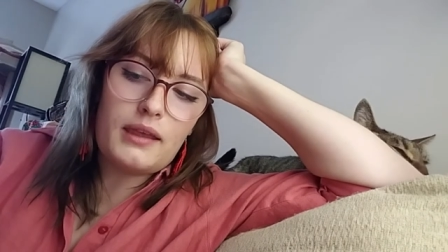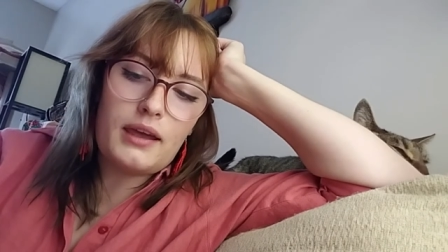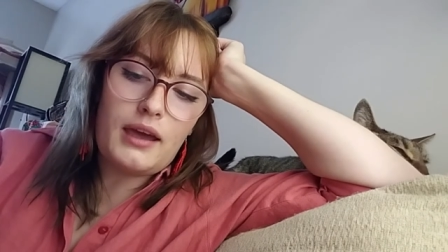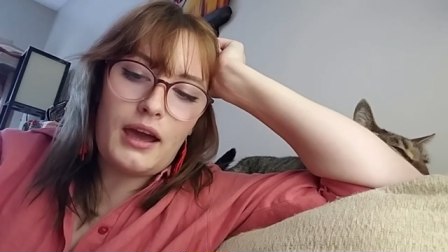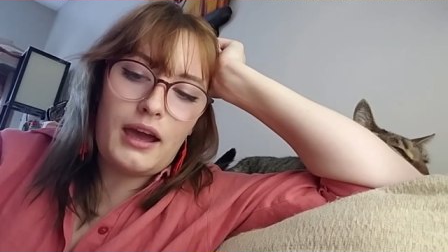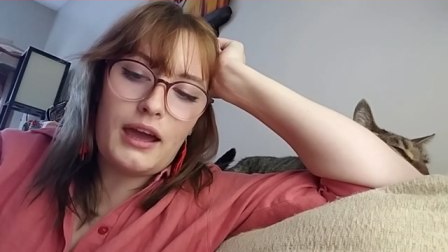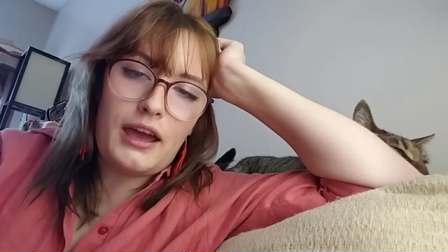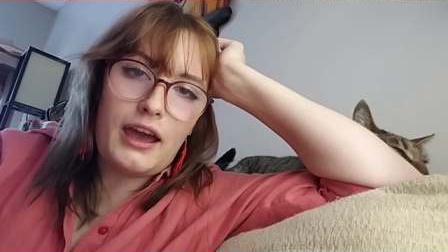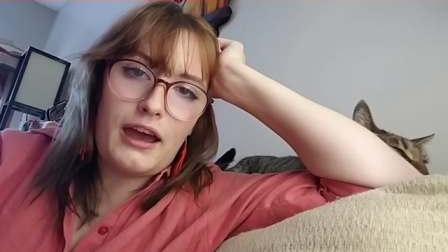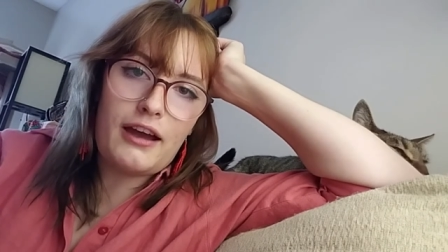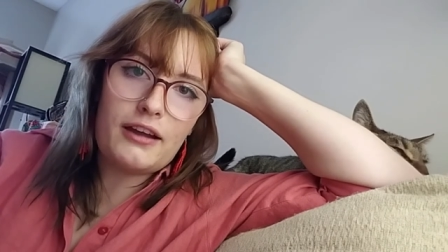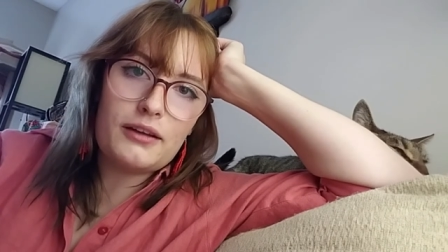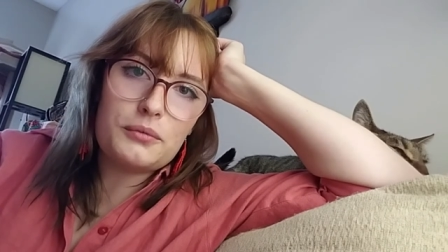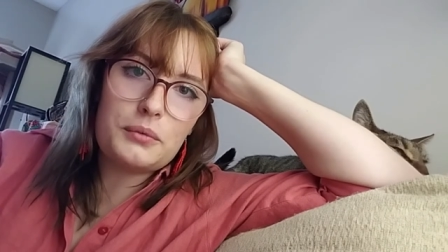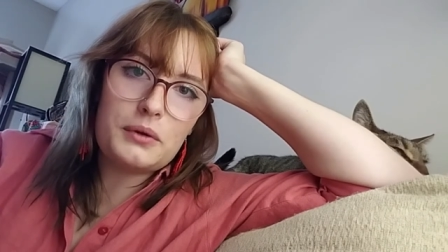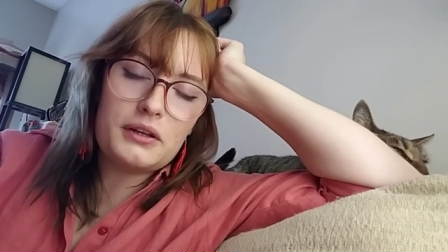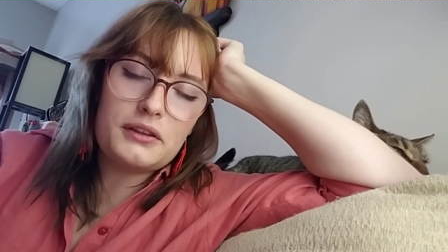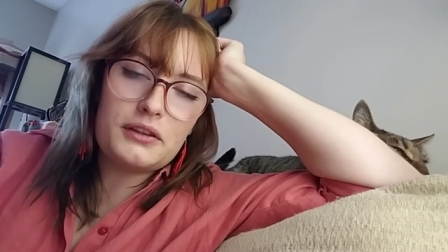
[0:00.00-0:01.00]
I
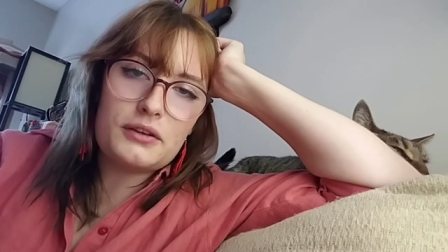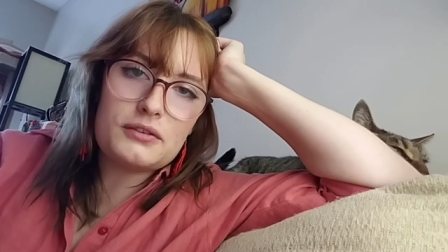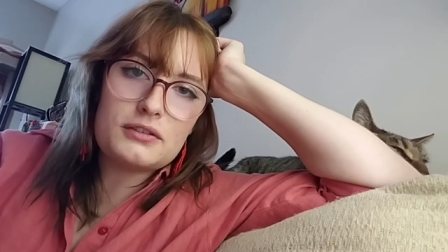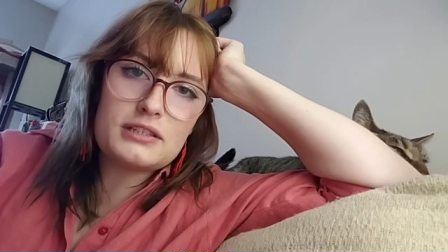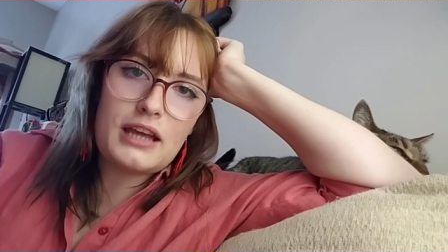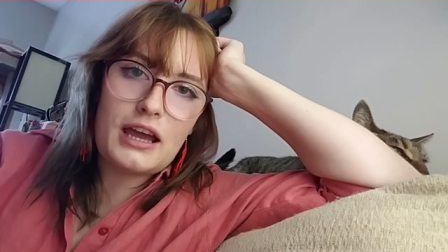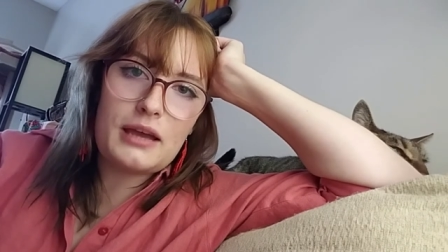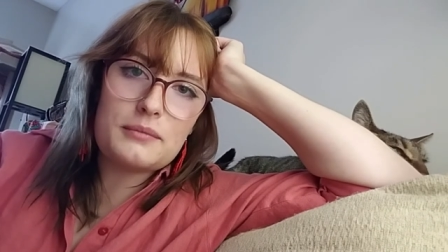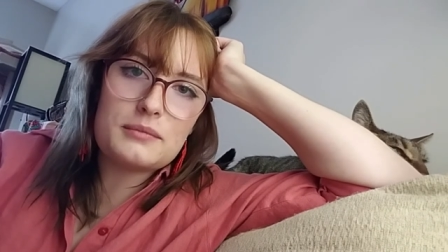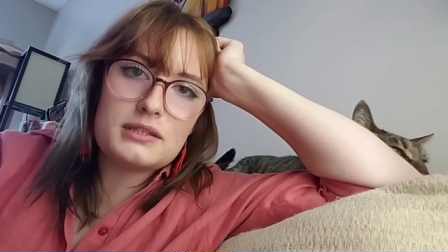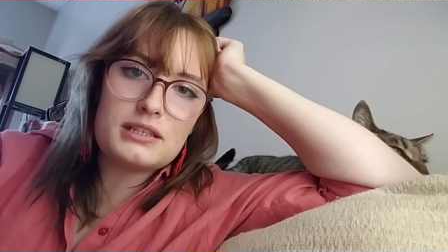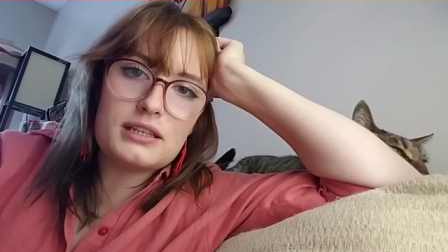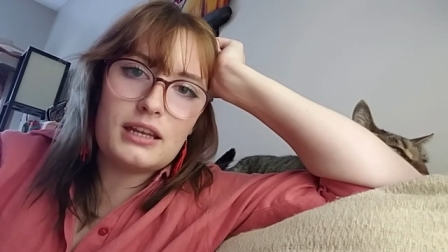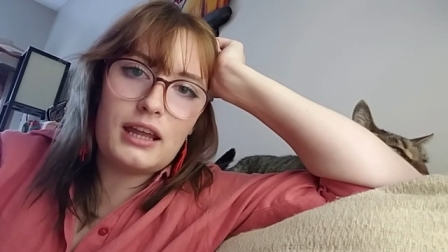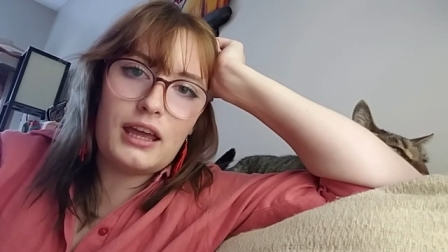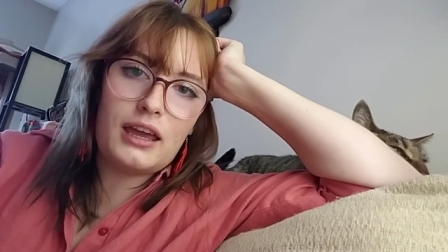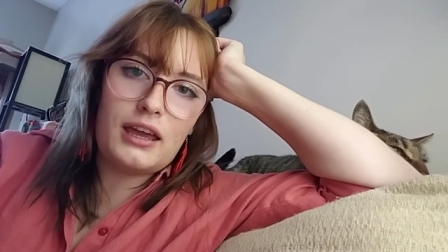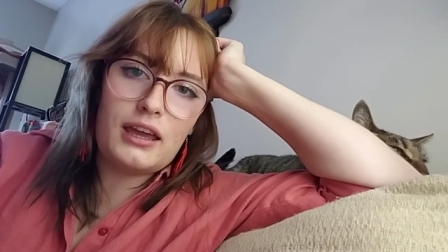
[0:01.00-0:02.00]
had one of those times
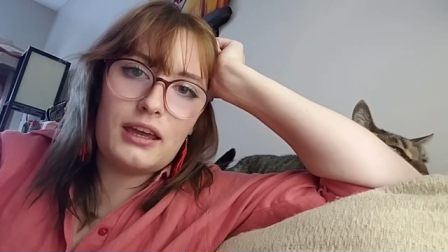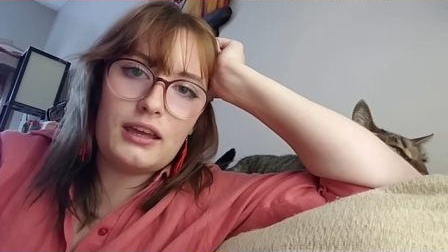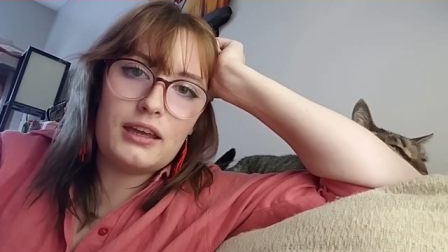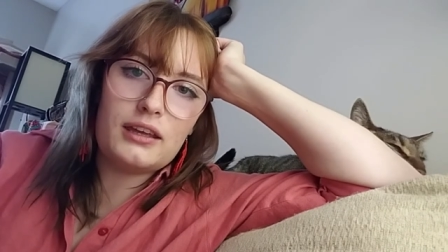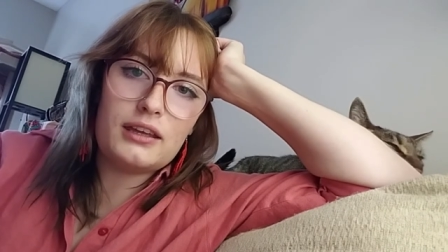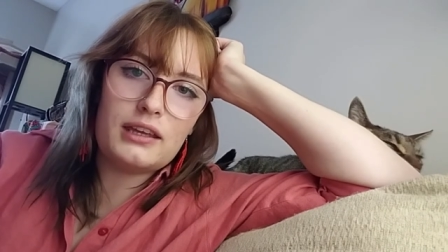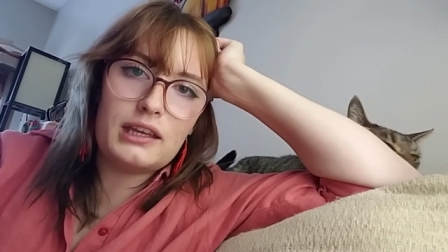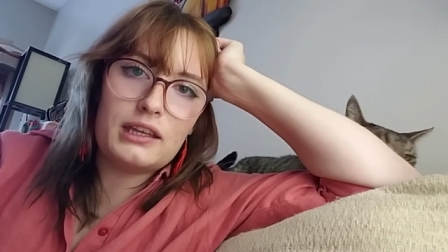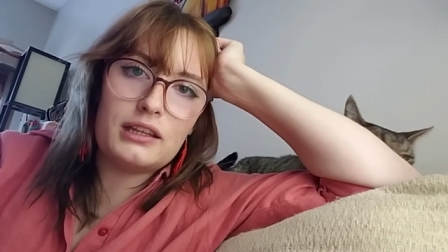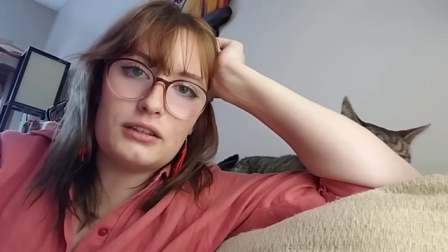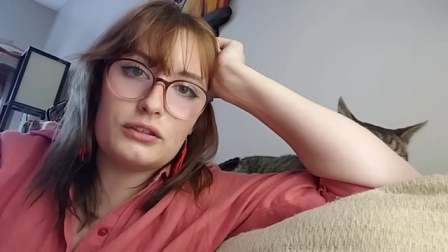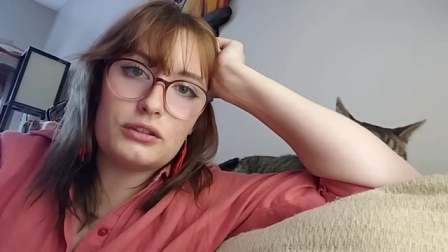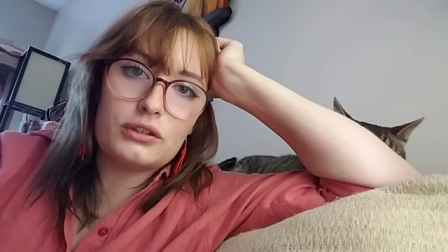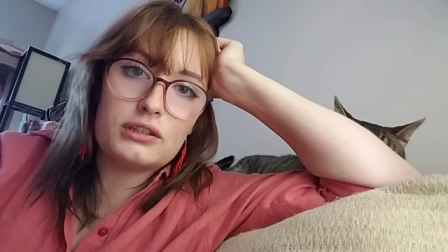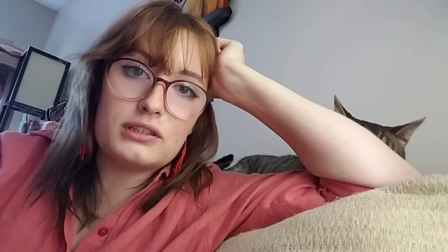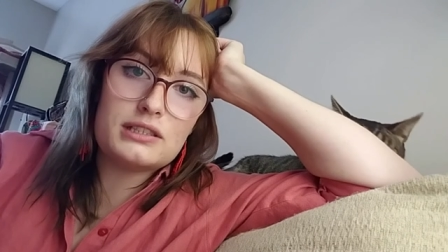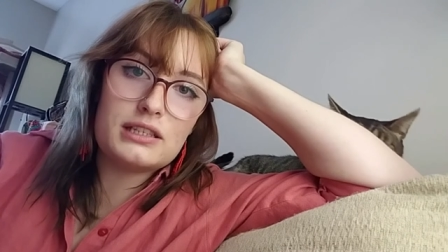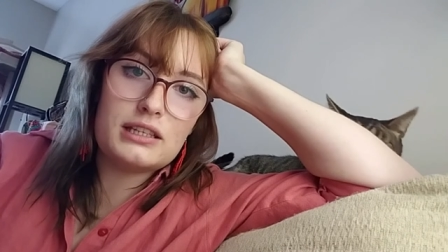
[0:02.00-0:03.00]
today in
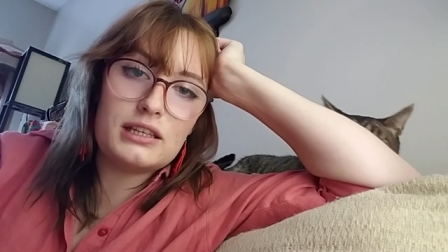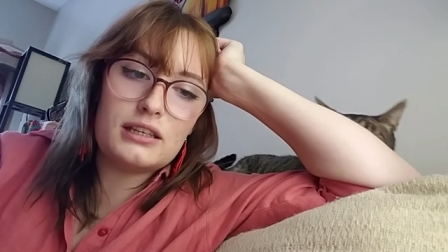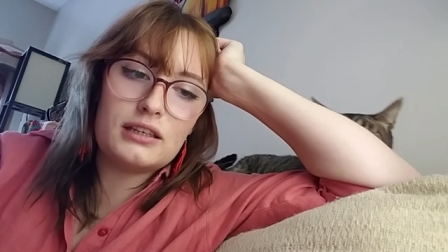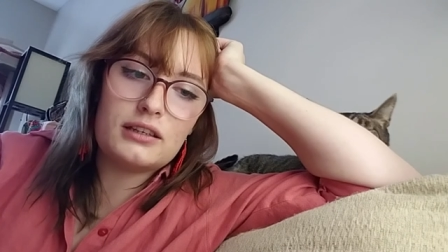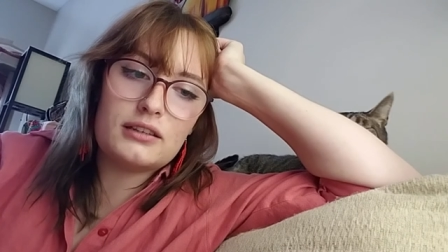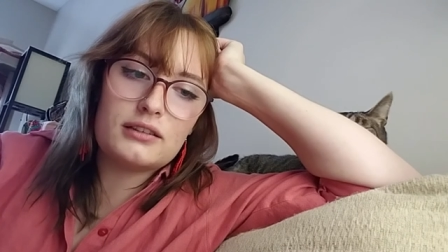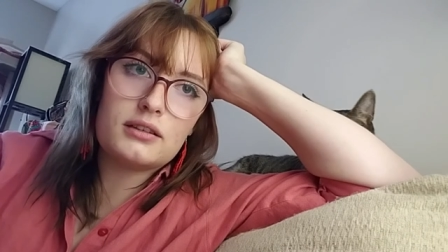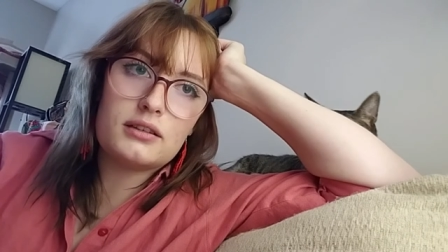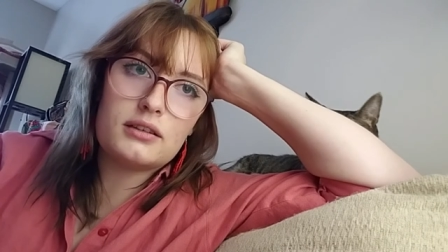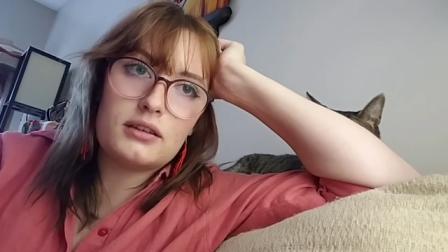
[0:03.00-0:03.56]
critique.